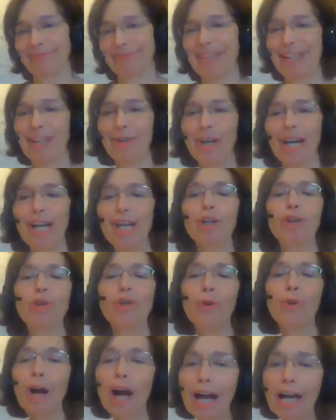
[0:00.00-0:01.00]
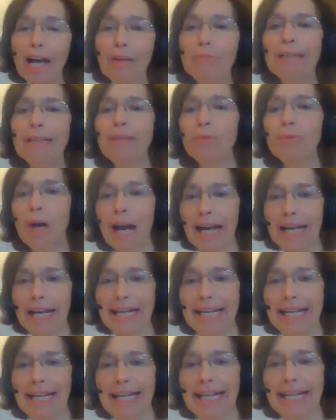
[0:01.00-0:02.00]
The great crime in
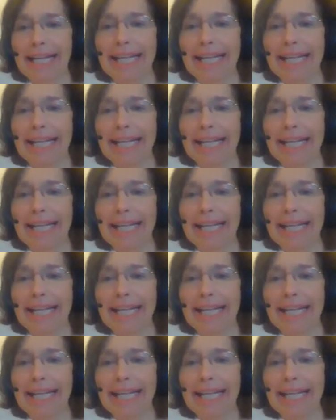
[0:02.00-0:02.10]
writing